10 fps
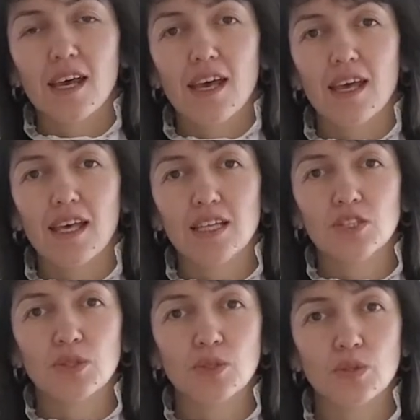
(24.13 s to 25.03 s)
and
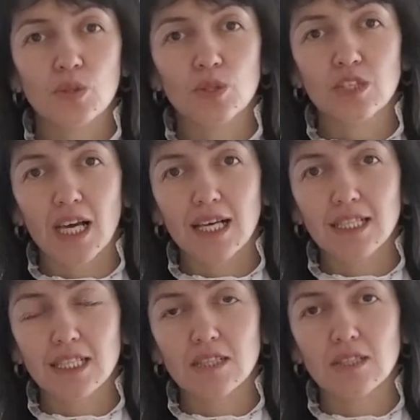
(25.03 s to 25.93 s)
to
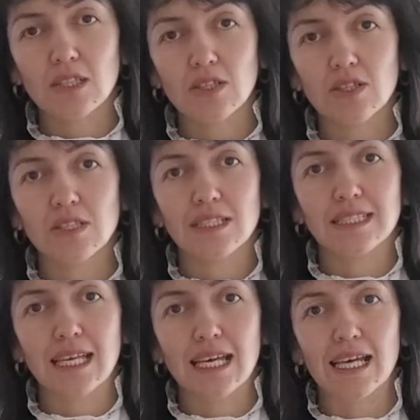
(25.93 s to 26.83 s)
study to learn
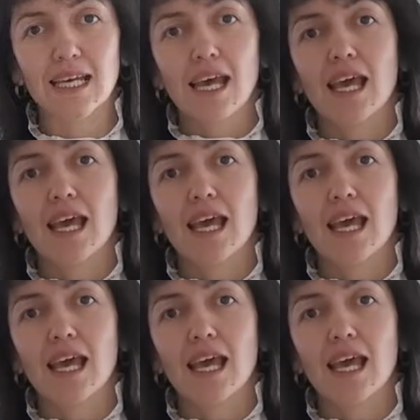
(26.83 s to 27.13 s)
the